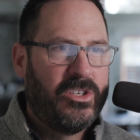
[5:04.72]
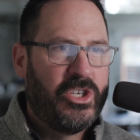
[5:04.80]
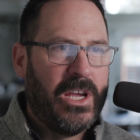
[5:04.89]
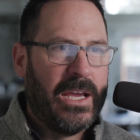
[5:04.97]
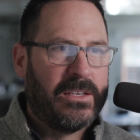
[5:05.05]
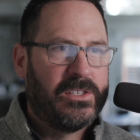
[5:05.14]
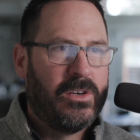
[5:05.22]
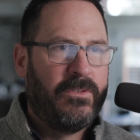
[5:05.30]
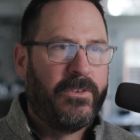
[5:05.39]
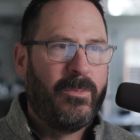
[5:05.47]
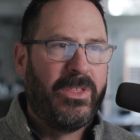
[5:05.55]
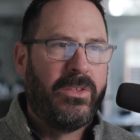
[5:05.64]
check. So
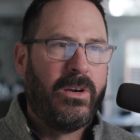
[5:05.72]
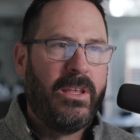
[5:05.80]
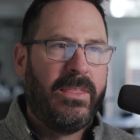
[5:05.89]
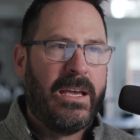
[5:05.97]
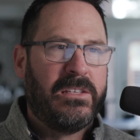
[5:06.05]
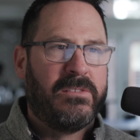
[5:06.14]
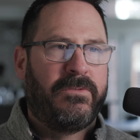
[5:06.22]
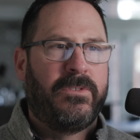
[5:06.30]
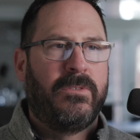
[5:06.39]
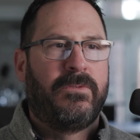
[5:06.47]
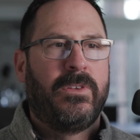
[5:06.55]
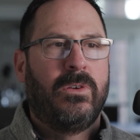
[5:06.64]
from a 30,000
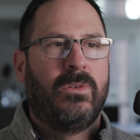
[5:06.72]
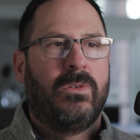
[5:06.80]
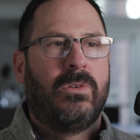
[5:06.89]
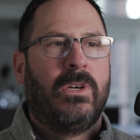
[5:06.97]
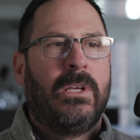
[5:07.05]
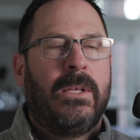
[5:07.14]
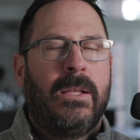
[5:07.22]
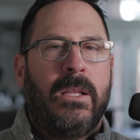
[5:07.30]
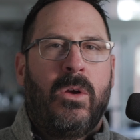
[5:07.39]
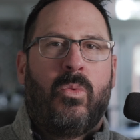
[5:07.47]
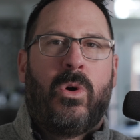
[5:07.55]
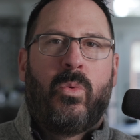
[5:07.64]
foot view,
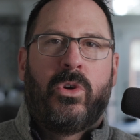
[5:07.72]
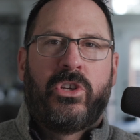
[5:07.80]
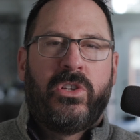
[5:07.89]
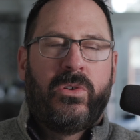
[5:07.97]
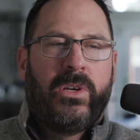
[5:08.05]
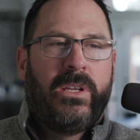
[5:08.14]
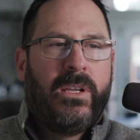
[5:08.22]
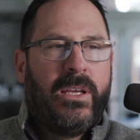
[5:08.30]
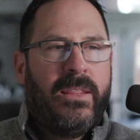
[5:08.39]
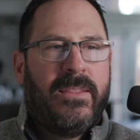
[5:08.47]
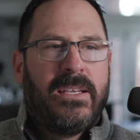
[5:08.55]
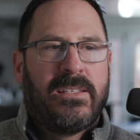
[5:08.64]
what we're doing
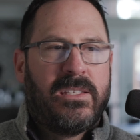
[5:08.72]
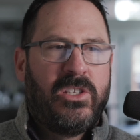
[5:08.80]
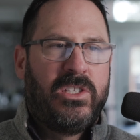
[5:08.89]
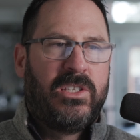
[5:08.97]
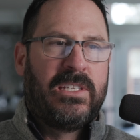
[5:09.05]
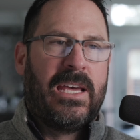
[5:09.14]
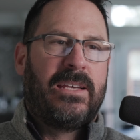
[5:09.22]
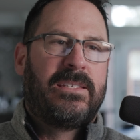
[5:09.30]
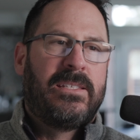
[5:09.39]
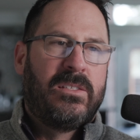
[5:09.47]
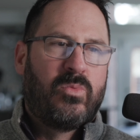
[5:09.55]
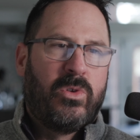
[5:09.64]
in this
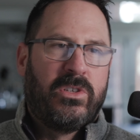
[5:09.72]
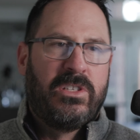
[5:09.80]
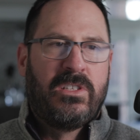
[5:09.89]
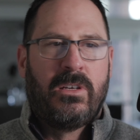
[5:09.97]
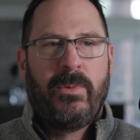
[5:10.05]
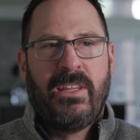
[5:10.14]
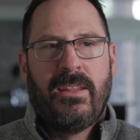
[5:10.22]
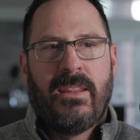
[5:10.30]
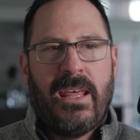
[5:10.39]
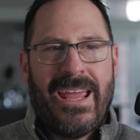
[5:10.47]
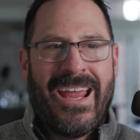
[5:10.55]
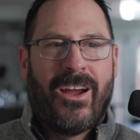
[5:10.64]
test is we're determining
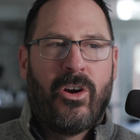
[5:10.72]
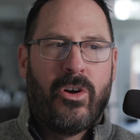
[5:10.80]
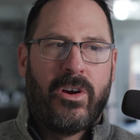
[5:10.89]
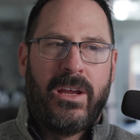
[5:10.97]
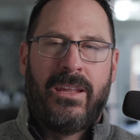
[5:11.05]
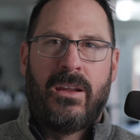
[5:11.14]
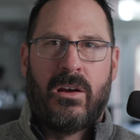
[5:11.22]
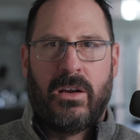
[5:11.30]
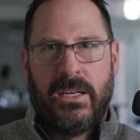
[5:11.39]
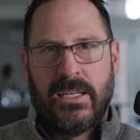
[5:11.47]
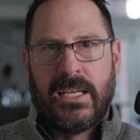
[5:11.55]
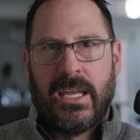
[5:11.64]
the error in our
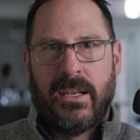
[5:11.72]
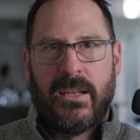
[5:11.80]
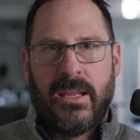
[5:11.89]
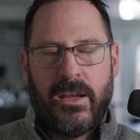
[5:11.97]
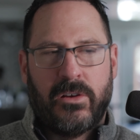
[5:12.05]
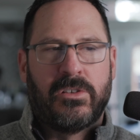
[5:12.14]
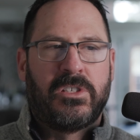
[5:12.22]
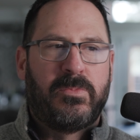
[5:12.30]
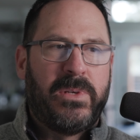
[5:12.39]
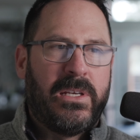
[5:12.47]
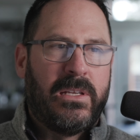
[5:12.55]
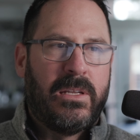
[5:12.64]
indicated
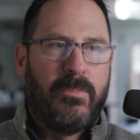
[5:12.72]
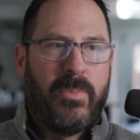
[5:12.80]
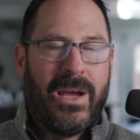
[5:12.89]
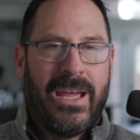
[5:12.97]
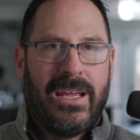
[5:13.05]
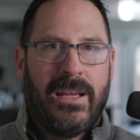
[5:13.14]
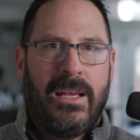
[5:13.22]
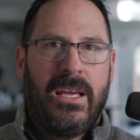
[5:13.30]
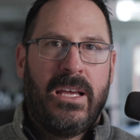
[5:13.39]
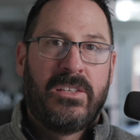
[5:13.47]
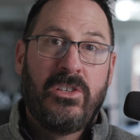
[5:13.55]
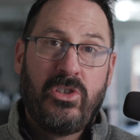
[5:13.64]
airspeed by
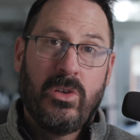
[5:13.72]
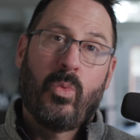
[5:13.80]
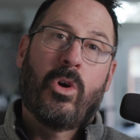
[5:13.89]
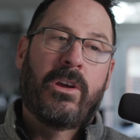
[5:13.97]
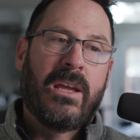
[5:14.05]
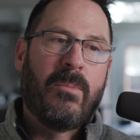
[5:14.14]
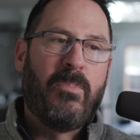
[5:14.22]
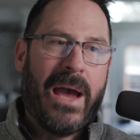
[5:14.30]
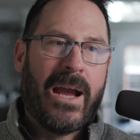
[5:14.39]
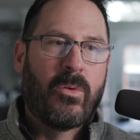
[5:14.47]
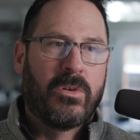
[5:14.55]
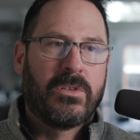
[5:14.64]
essentially working
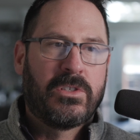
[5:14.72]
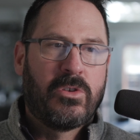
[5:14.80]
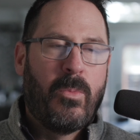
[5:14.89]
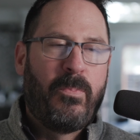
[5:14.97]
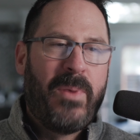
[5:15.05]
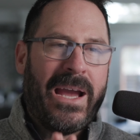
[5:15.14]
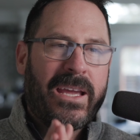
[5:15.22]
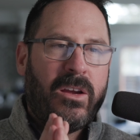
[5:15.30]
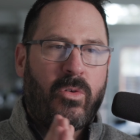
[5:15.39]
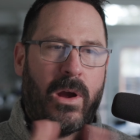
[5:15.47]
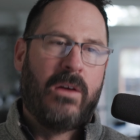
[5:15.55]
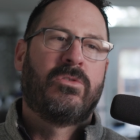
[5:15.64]
backwards. So back in
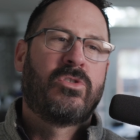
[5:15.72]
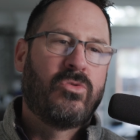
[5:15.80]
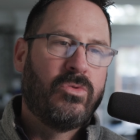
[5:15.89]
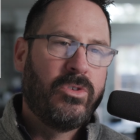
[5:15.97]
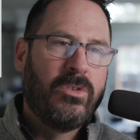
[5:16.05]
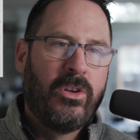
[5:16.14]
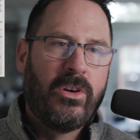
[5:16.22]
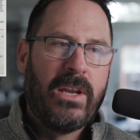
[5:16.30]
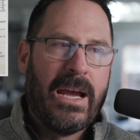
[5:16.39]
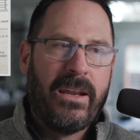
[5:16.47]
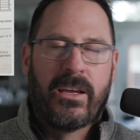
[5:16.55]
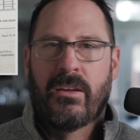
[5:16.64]
ground school, you learned
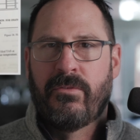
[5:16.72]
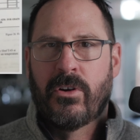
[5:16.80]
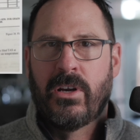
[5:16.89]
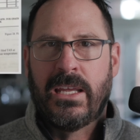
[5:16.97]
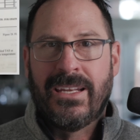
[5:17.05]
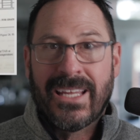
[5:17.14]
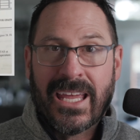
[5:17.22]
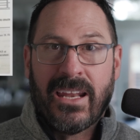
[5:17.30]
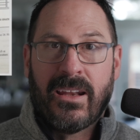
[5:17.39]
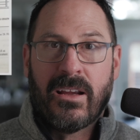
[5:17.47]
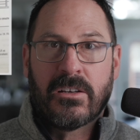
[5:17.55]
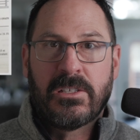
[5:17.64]
how to convert
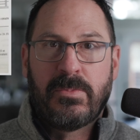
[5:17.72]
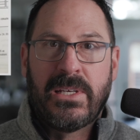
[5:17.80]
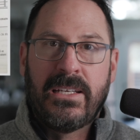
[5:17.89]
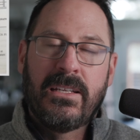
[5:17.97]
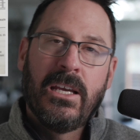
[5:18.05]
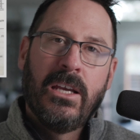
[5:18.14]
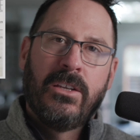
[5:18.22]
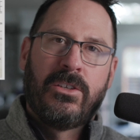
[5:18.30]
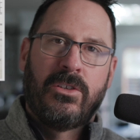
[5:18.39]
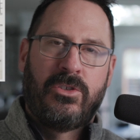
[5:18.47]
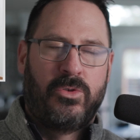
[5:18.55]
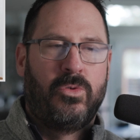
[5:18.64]
indicated airspeed
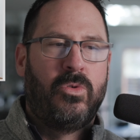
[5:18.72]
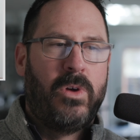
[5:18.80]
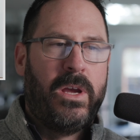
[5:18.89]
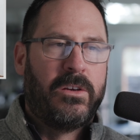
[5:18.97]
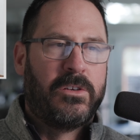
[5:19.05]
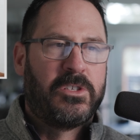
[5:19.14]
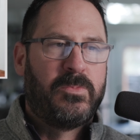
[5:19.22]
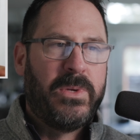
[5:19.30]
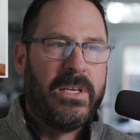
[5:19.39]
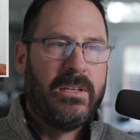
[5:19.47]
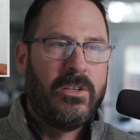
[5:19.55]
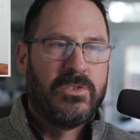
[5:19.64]
to true
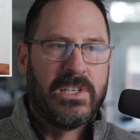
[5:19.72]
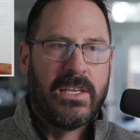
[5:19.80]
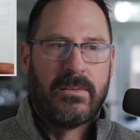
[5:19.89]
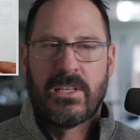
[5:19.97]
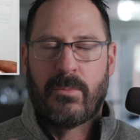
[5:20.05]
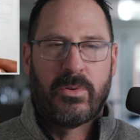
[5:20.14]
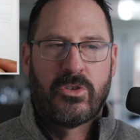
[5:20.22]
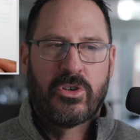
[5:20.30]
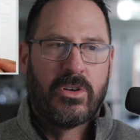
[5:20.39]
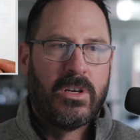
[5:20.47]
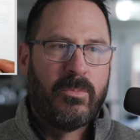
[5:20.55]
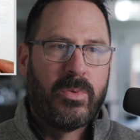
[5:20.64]
airspeed using
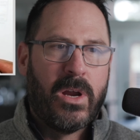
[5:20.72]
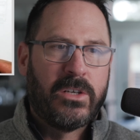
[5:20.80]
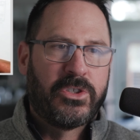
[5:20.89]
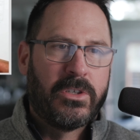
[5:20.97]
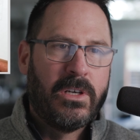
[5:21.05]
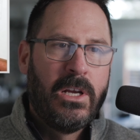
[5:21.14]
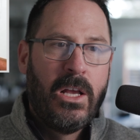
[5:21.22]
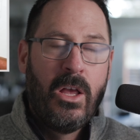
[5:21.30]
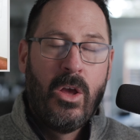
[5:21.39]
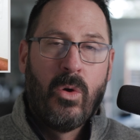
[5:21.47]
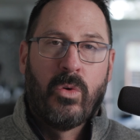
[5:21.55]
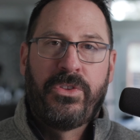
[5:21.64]
temperature and pressure.
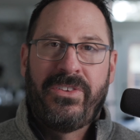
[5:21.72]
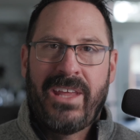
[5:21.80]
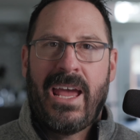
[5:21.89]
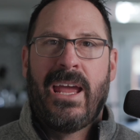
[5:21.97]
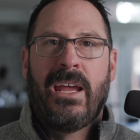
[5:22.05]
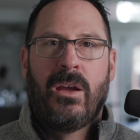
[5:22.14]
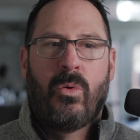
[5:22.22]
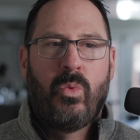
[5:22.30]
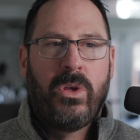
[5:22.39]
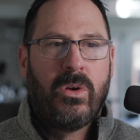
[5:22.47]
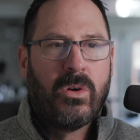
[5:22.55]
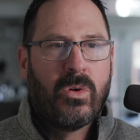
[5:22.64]
Well, today
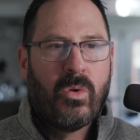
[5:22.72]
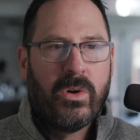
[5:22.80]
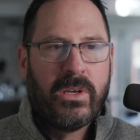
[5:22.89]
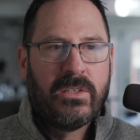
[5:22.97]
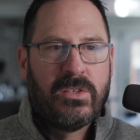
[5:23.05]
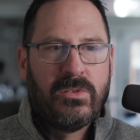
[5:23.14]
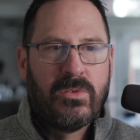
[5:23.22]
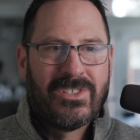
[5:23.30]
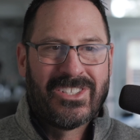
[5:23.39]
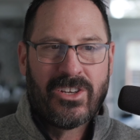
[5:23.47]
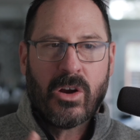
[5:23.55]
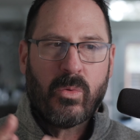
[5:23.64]
we are going to
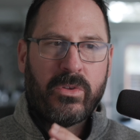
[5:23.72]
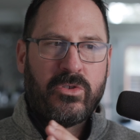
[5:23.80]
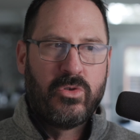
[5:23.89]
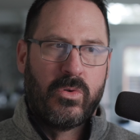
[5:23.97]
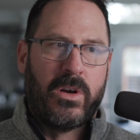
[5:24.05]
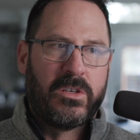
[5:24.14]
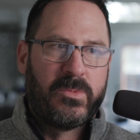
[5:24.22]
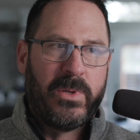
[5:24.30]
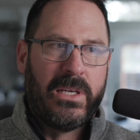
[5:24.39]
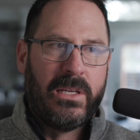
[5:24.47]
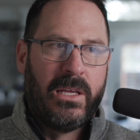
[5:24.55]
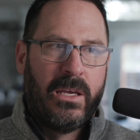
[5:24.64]
start with true
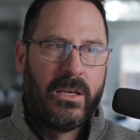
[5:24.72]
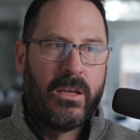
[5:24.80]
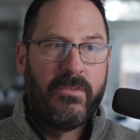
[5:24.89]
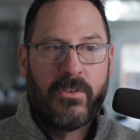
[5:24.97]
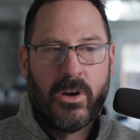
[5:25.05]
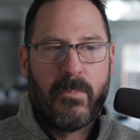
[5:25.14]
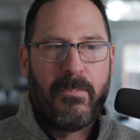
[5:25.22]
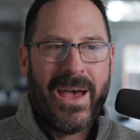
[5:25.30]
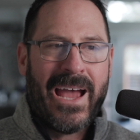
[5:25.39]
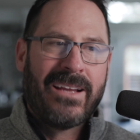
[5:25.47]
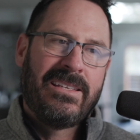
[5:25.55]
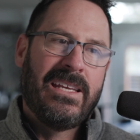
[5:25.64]
airspeed, convert it
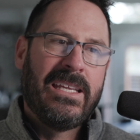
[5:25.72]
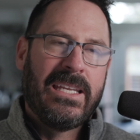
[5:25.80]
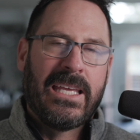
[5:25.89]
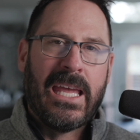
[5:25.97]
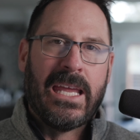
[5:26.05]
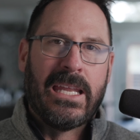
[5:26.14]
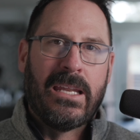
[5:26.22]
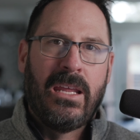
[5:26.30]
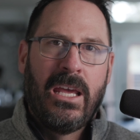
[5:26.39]
back to indicated,